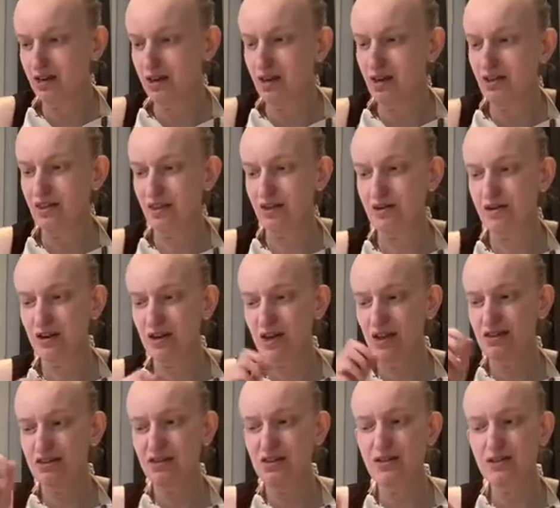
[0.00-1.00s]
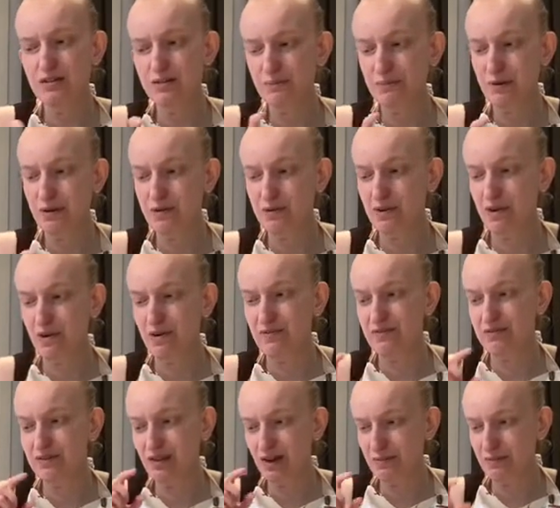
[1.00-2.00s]
Then I'm going to get a teaspoon
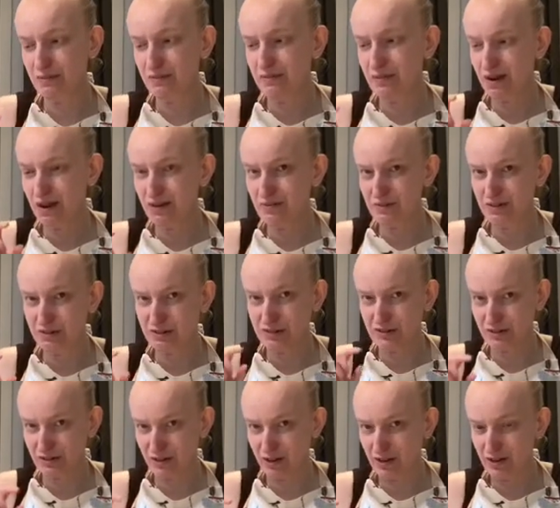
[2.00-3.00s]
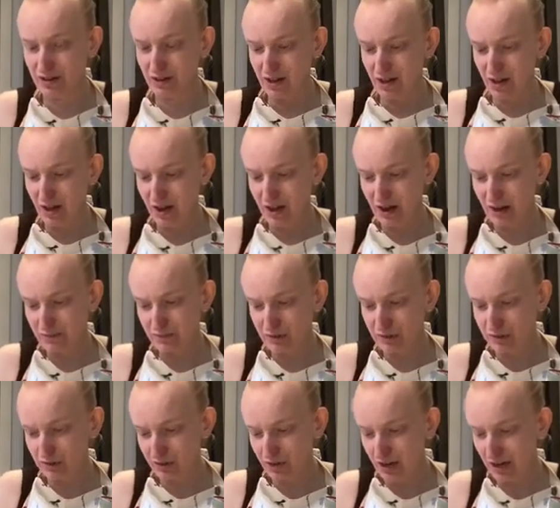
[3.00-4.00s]
of demerara sugar and I'm
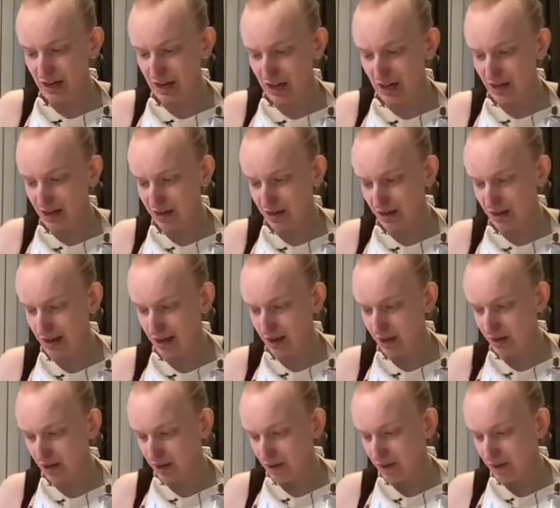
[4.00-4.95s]
just going to lightly,